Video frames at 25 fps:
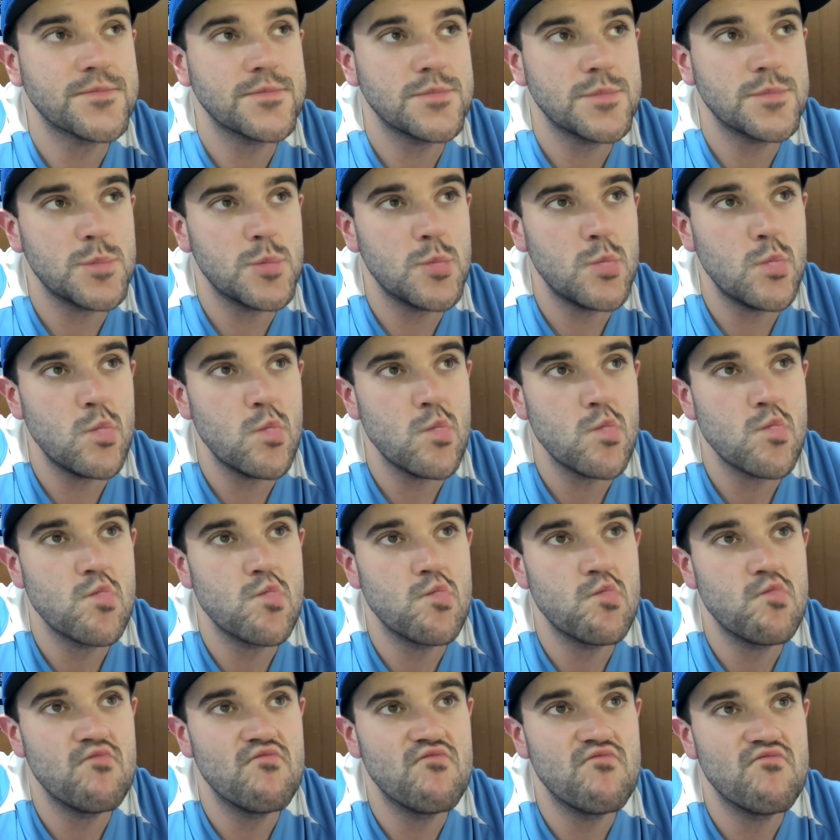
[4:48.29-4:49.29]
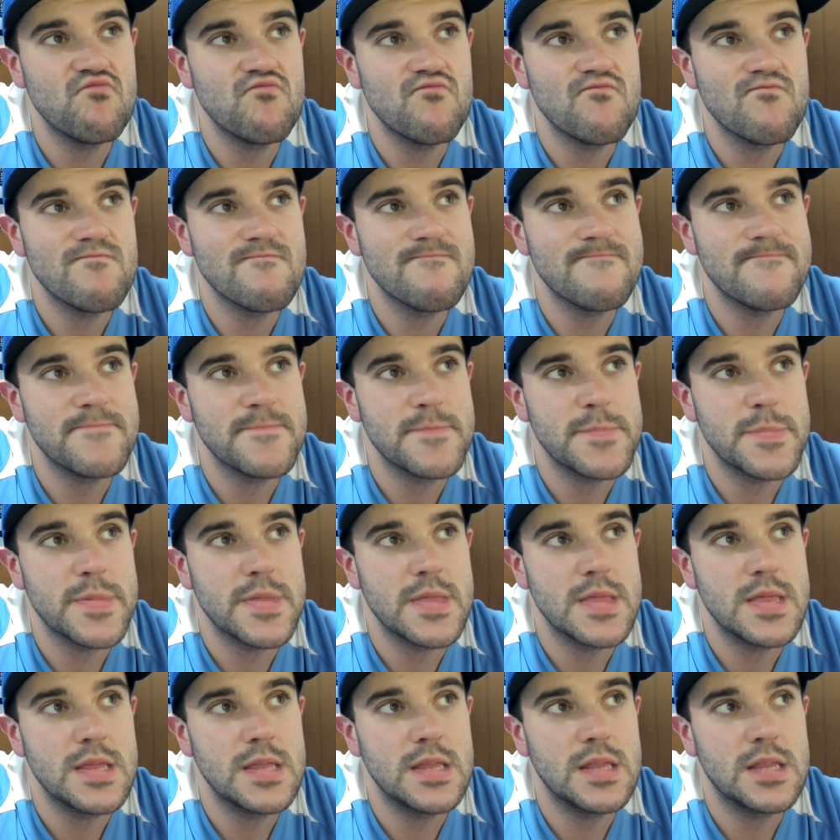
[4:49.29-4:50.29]

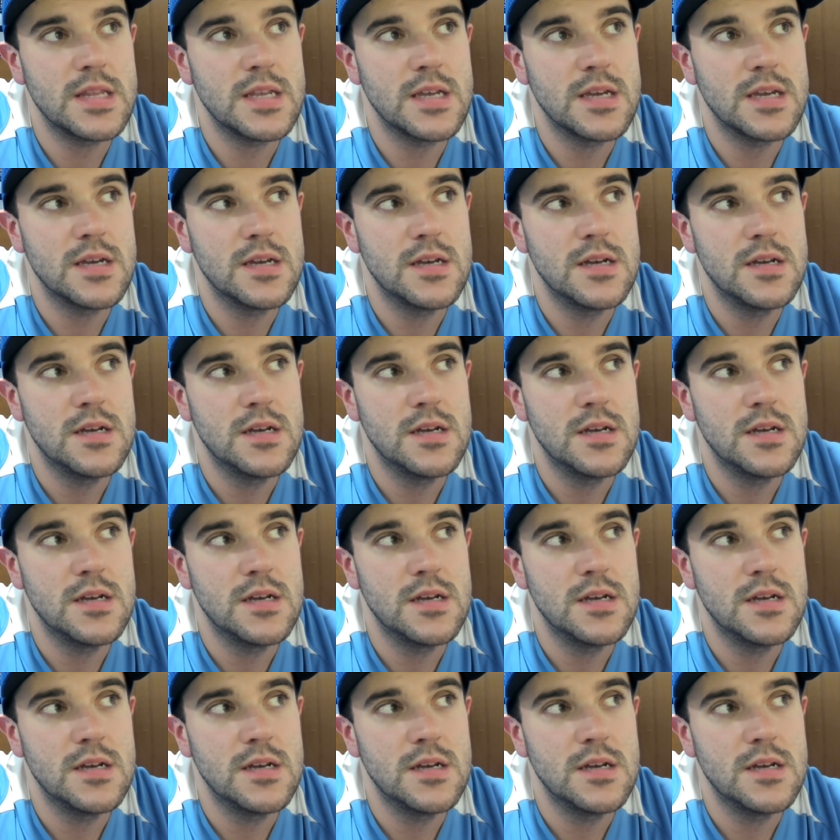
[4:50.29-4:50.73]
[no speech]